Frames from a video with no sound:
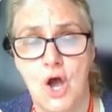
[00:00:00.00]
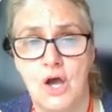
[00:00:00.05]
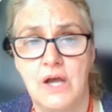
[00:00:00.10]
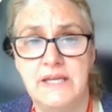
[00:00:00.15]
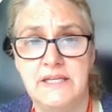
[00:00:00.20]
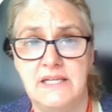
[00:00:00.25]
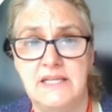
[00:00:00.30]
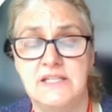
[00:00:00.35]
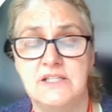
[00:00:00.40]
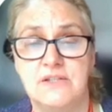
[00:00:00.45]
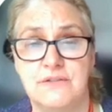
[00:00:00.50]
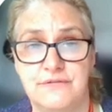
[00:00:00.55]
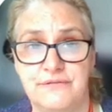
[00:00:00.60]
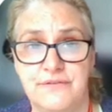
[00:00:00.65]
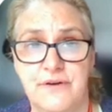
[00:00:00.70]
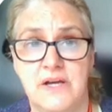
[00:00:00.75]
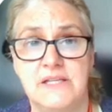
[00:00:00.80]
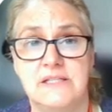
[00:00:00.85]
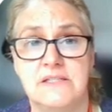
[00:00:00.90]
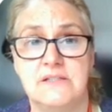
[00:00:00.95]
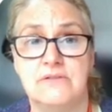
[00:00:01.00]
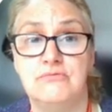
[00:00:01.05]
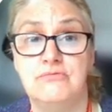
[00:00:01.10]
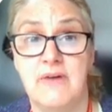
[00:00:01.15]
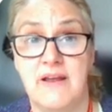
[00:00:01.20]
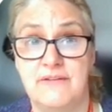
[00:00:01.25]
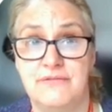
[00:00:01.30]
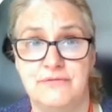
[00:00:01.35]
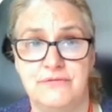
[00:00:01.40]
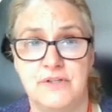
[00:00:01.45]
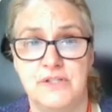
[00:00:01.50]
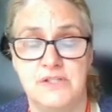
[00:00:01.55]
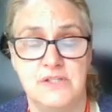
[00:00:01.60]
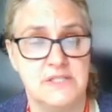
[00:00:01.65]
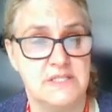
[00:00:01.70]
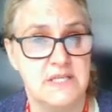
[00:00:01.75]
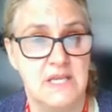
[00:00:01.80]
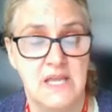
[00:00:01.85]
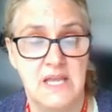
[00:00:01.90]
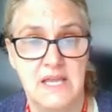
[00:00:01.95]
That is not something that
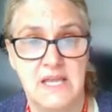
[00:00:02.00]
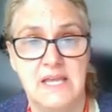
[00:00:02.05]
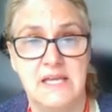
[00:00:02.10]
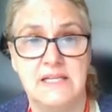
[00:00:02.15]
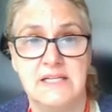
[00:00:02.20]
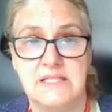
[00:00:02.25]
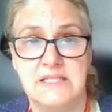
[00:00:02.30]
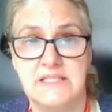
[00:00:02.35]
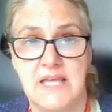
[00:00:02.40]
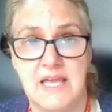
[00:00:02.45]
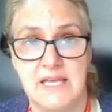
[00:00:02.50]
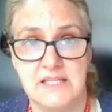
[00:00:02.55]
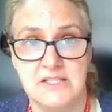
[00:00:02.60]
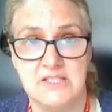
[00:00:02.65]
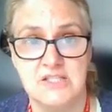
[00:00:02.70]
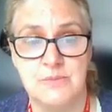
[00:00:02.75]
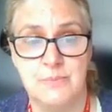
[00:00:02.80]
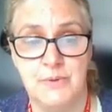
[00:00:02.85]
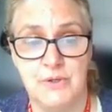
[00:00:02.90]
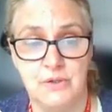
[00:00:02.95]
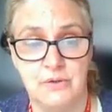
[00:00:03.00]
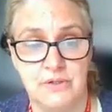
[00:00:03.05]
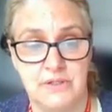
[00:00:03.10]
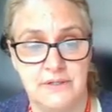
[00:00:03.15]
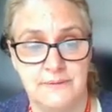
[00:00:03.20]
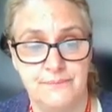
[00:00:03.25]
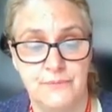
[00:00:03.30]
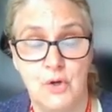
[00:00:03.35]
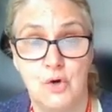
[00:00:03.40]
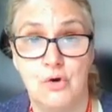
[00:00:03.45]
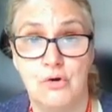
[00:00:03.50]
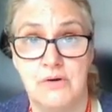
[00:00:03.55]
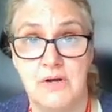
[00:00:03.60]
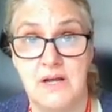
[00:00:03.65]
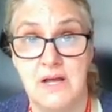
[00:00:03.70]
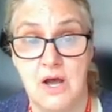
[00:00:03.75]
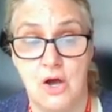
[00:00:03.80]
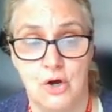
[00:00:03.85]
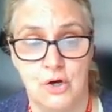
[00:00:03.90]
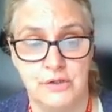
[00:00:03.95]
I've ever measured. I need to
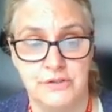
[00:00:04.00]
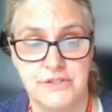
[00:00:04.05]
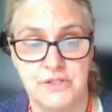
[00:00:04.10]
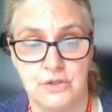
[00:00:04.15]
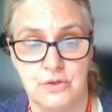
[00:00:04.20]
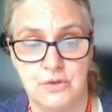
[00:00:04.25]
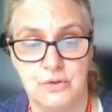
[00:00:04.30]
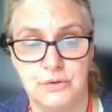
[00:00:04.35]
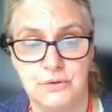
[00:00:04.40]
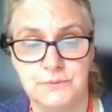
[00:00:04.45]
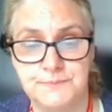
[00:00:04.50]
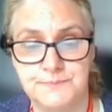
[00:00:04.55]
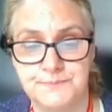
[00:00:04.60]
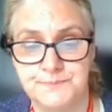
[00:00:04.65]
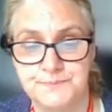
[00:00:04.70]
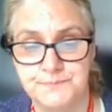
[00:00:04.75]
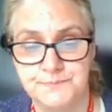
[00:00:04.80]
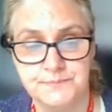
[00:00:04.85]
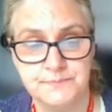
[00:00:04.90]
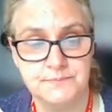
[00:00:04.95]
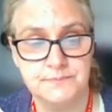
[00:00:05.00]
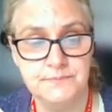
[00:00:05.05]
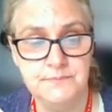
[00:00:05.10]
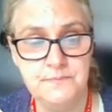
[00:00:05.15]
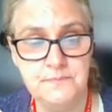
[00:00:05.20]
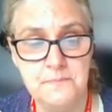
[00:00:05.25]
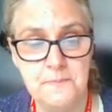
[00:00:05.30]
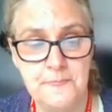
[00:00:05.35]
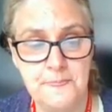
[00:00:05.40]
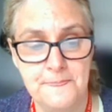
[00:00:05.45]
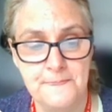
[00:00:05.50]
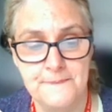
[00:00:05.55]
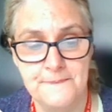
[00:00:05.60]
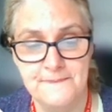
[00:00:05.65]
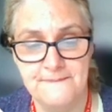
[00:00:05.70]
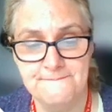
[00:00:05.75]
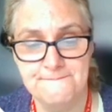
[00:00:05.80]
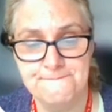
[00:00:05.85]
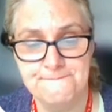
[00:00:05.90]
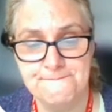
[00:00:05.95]
find a reference in a
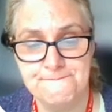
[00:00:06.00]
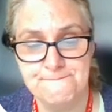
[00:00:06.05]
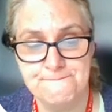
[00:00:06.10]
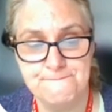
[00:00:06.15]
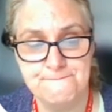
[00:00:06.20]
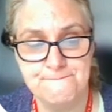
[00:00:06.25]
textbook